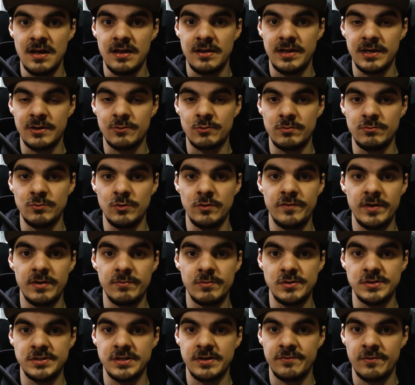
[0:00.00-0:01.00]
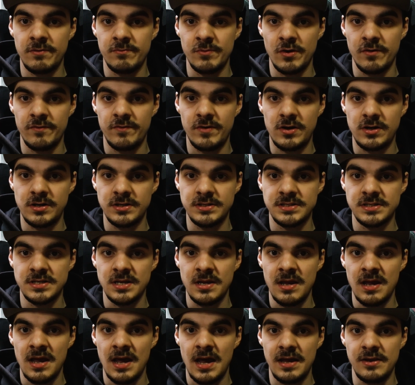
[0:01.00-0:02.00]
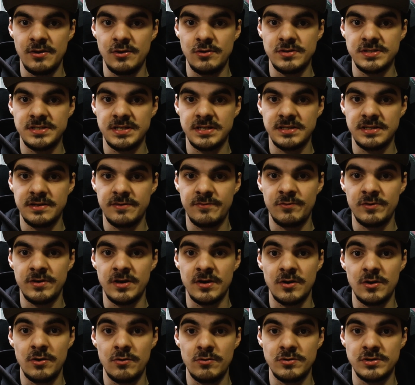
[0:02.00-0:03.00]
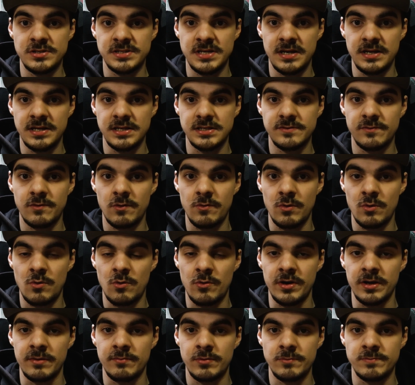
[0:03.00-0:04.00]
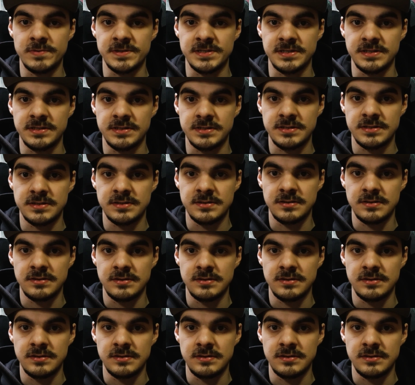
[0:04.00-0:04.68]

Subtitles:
like removing music from your VODs and using different encoder settings for recording purposes.